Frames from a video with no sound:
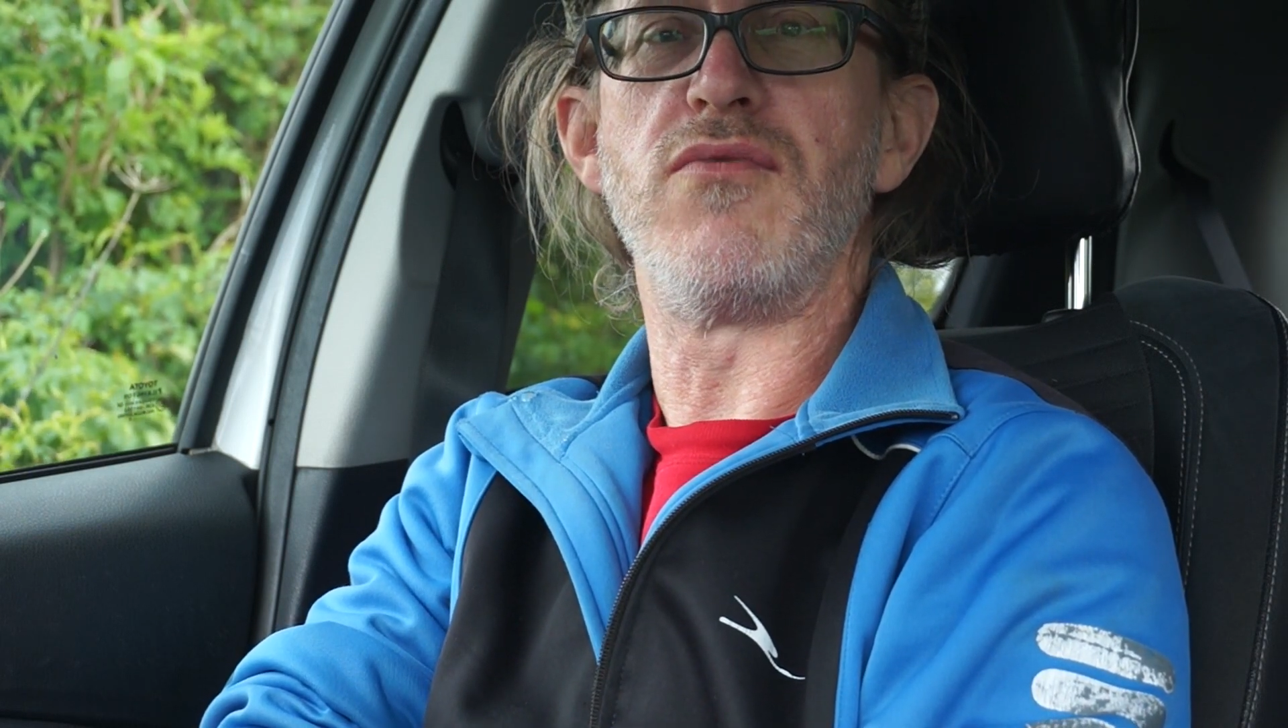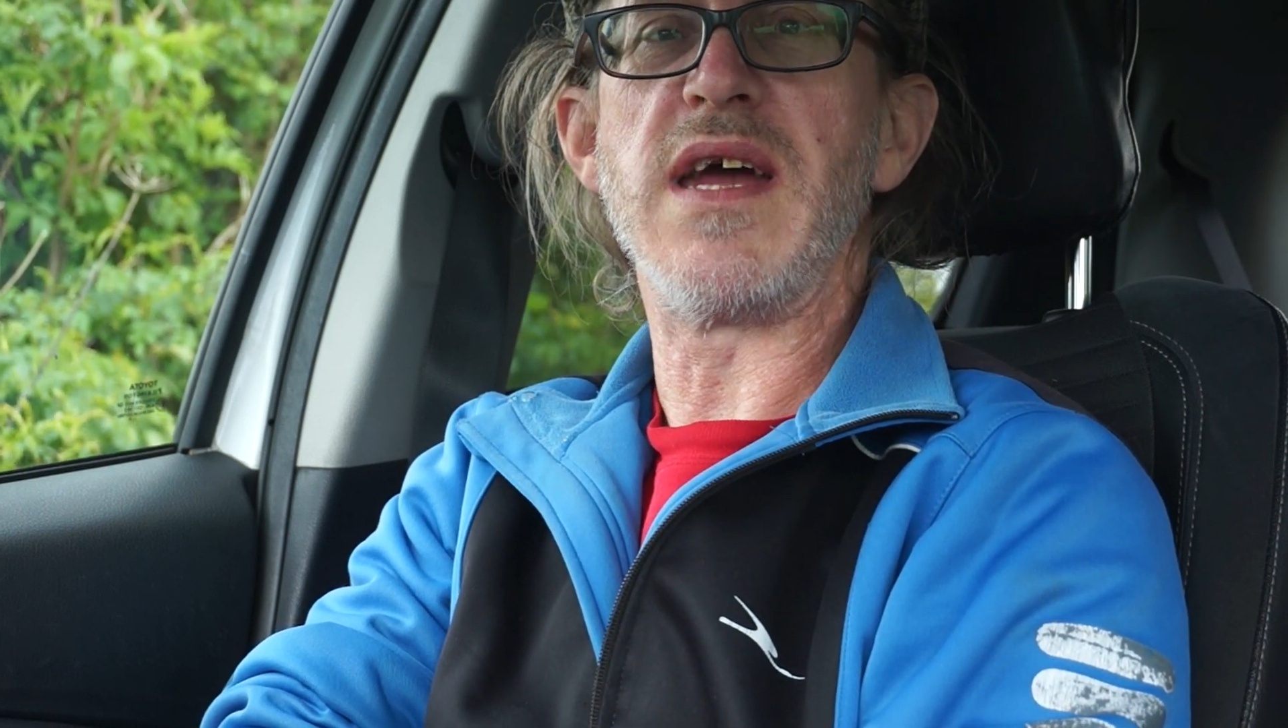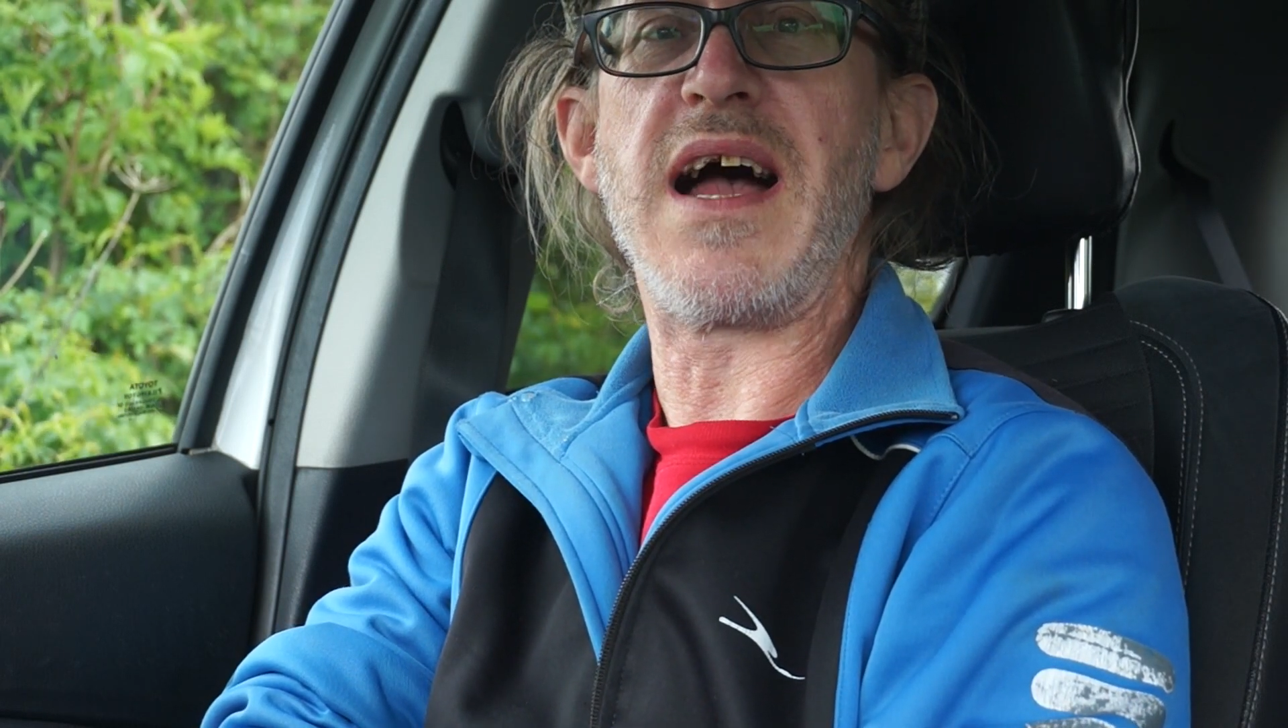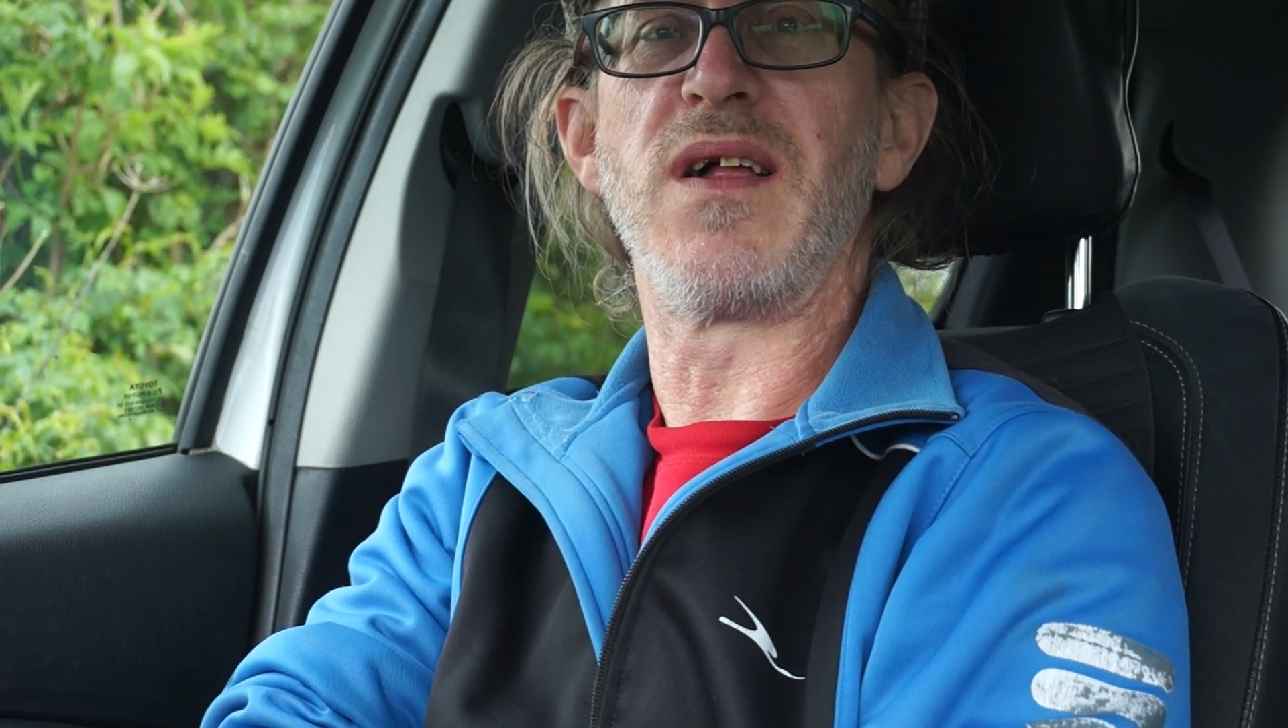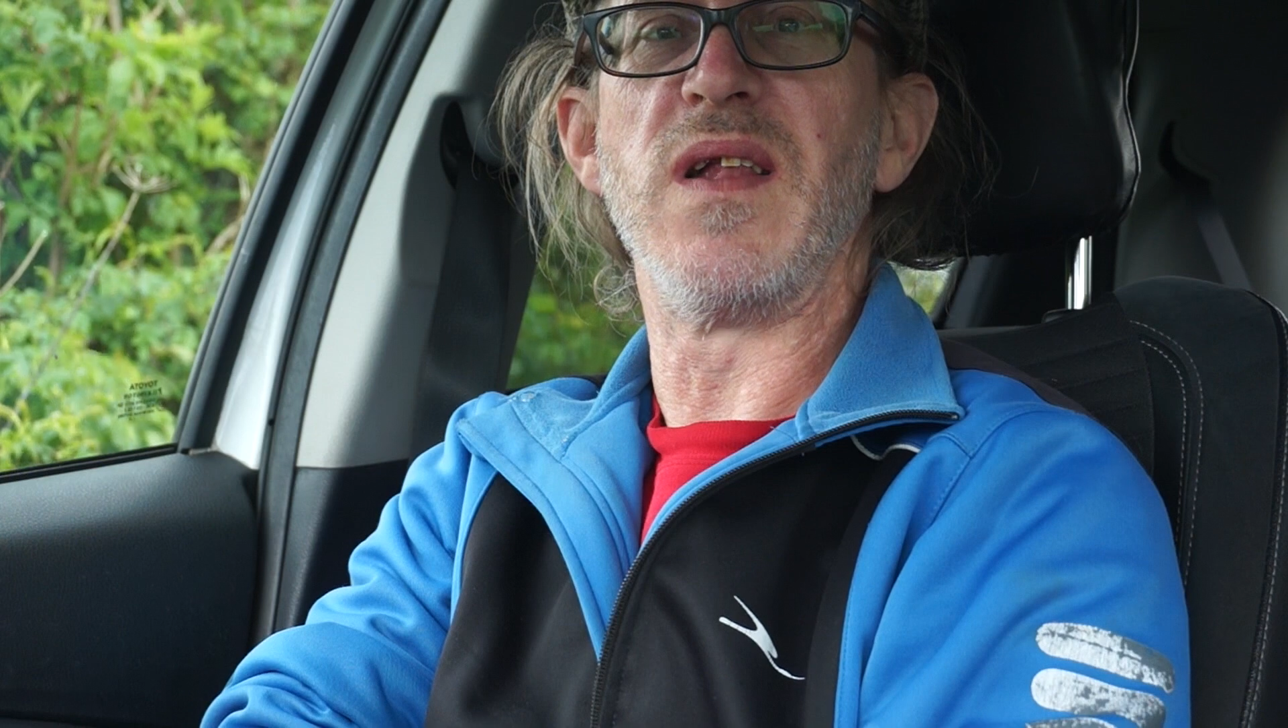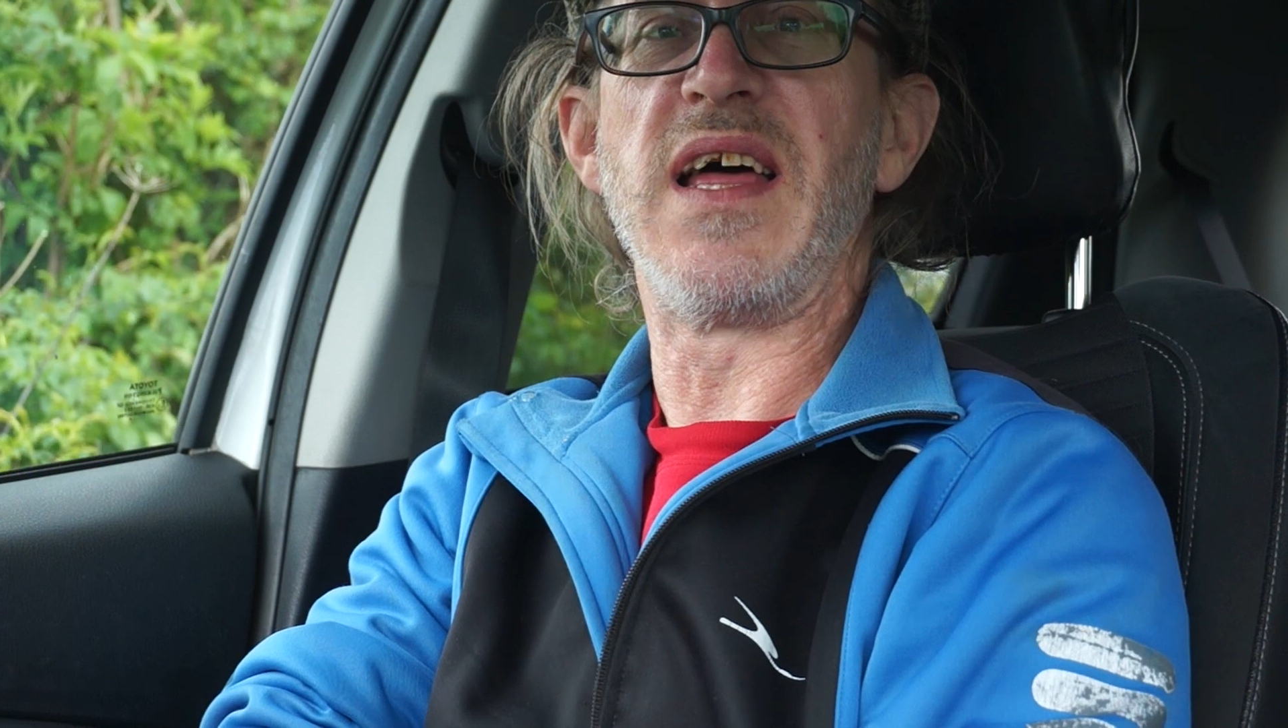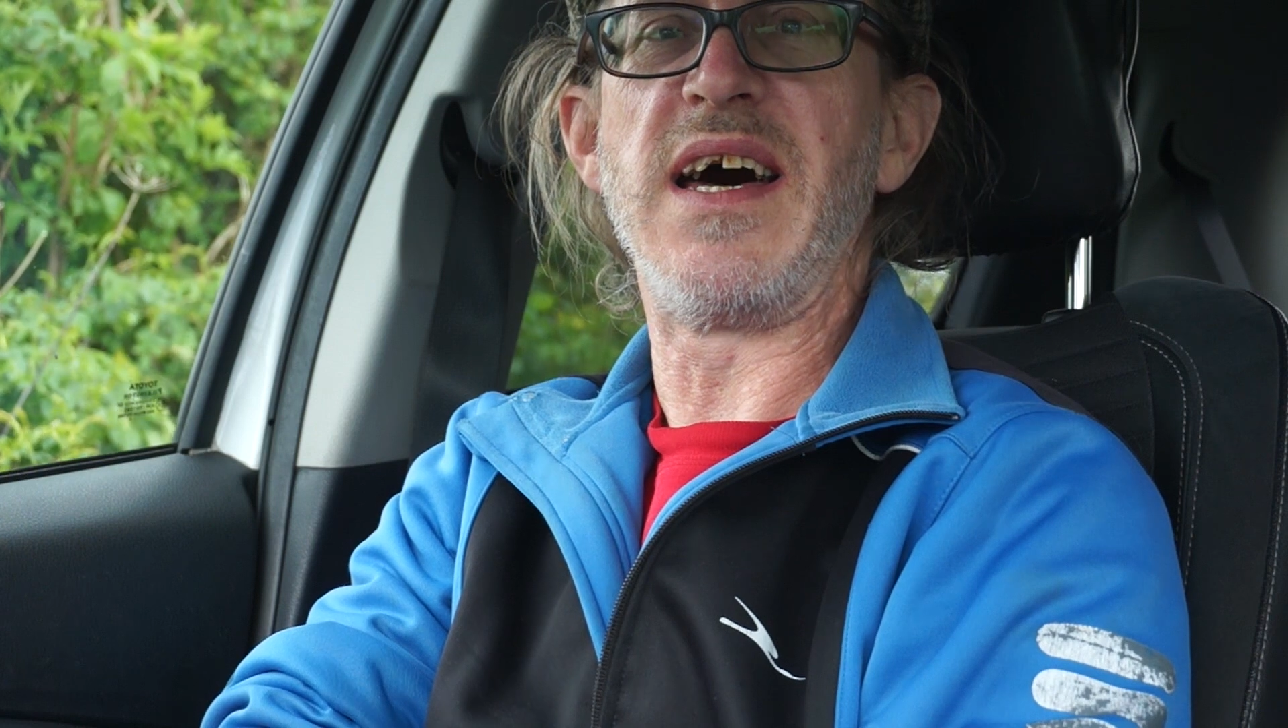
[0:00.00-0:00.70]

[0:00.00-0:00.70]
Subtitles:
re-angle